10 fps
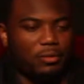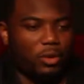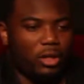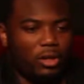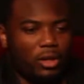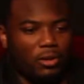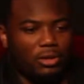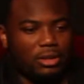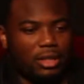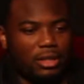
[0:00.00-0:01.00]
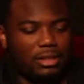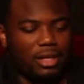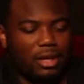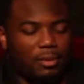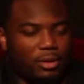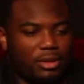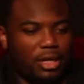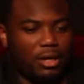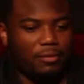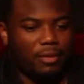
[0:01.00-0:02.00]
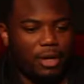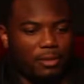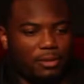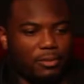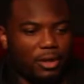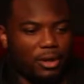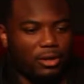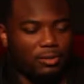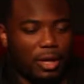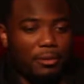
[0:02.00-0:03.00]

one of the coaches at the time on the staff gave me some encouragement,